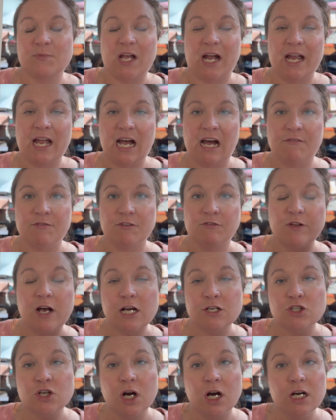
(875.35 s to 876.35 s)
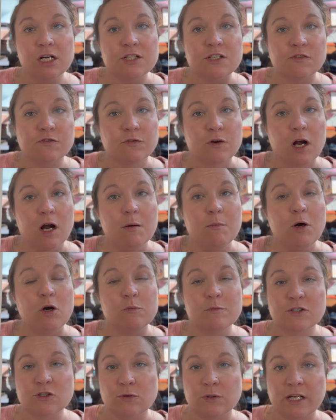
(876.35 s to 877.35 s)
I have the flashcards from
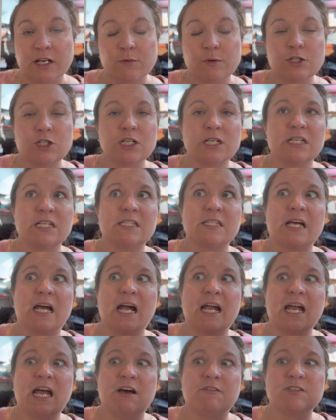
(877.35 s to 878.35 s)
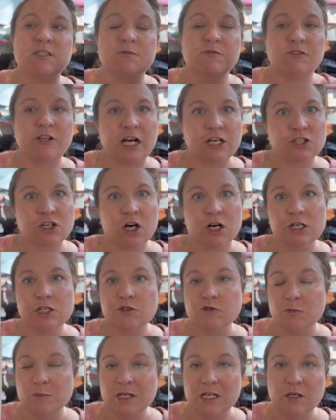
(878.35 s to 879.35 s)
Homeschool Languages. I have some
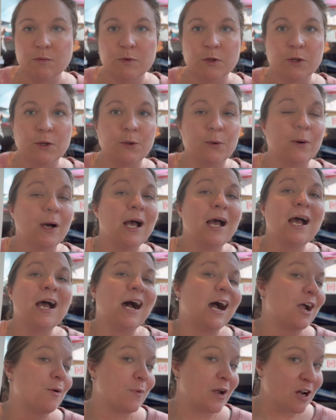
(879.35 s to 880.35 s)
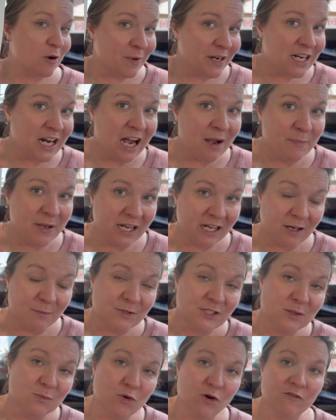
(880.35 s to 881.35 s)
flashcards from Ebu. I may or may not pick
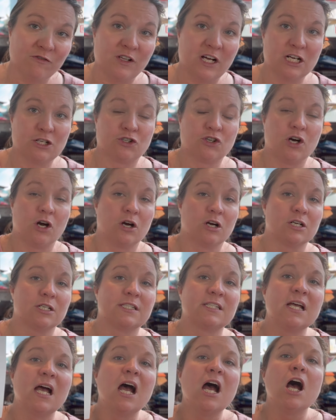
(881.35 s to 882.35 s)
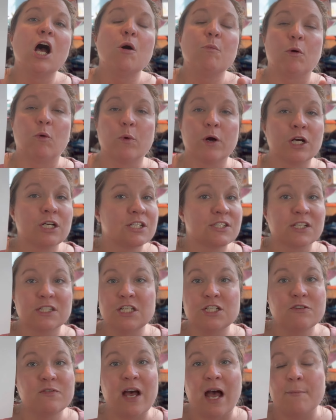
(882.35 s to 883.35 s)
up some more flashcards, but we're just
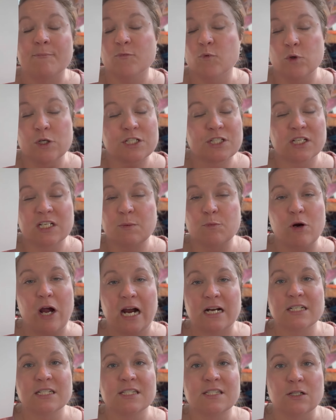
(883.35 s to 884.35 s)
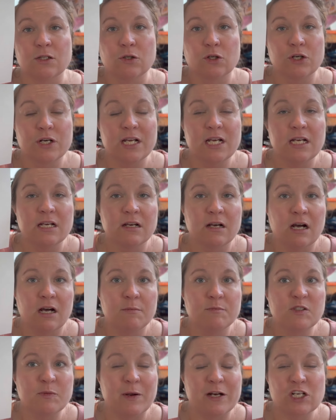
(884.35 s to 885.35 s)
going to do that. We're just going to practice learning
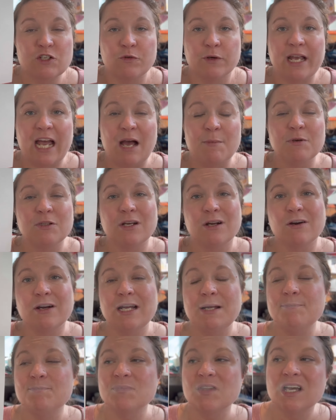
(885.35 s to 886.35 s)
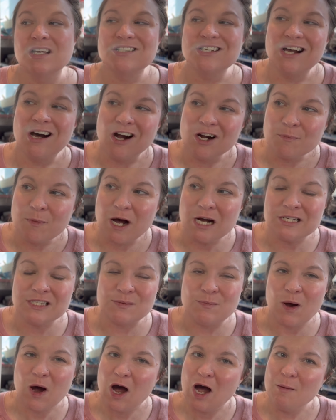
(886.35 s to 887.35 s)
Spanish vocabulary.
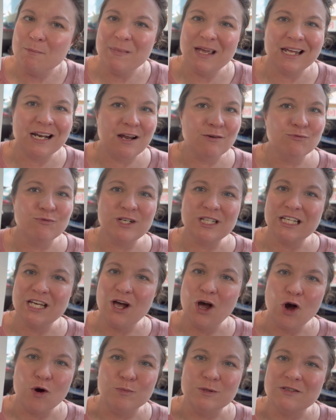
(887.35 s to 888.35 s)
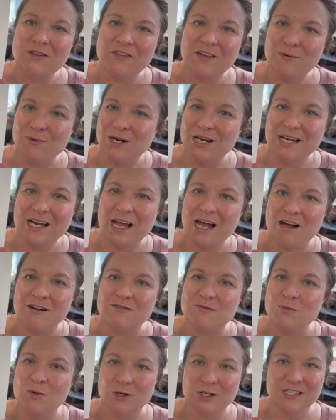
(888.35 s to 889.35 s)
Talkbox Mom, man, I really hoped that they were going to
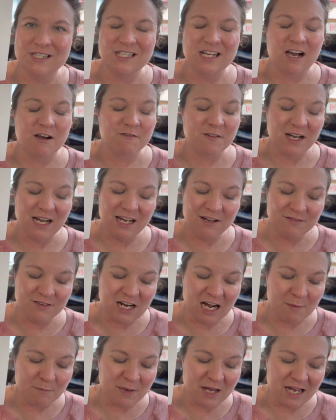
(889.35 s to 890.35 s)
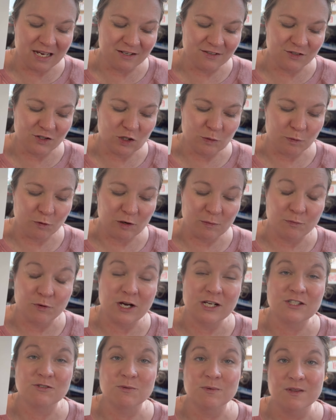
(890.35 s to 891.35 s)
have more stuff. I have not been super
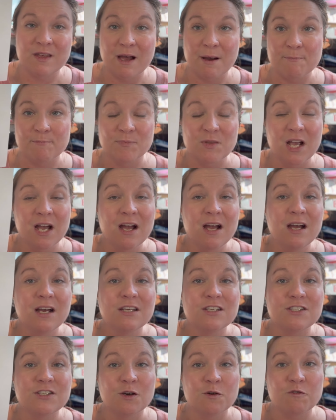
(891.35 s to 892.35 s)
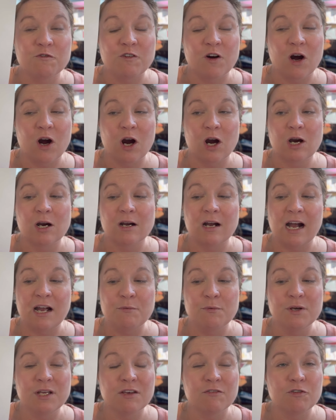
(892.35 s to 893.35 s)
impressed with them so far. I
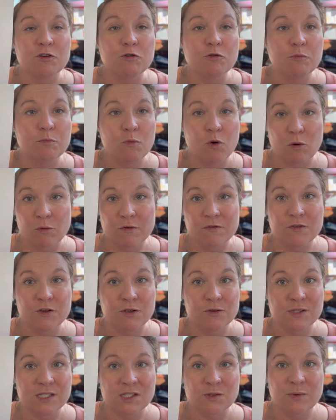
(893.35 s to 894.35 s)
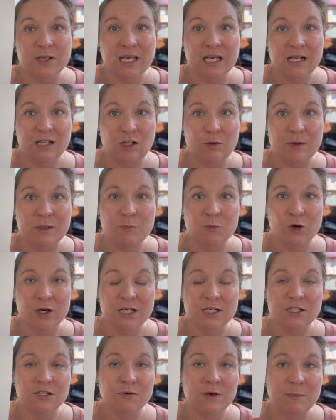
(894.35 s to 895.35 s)
will give you more reviews as we get a little bit more
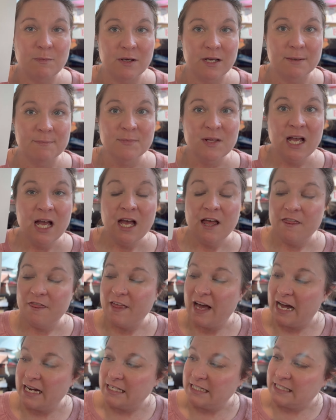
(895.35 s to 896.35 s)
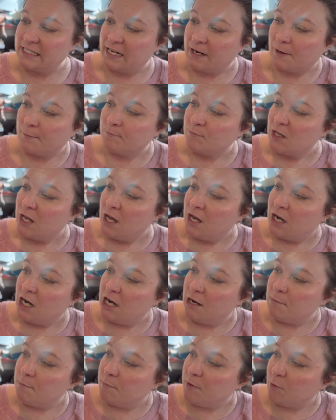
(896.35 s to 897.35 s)
into it, but that is there.
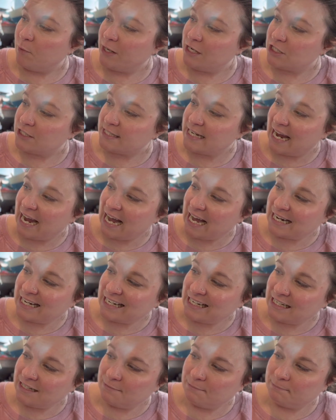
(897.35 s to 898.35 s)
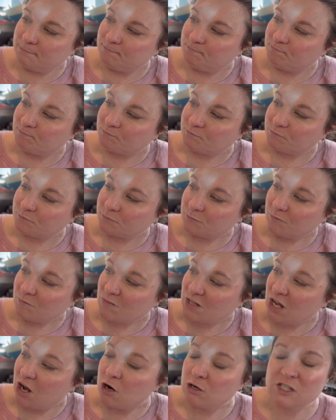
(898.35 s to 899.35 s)
But we just add in
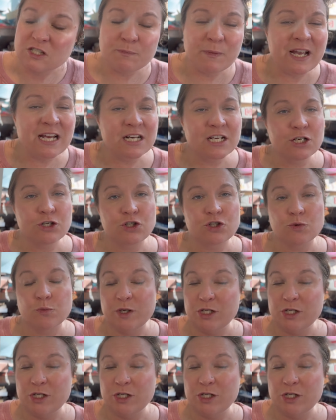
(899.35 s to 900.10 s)
our Spanish.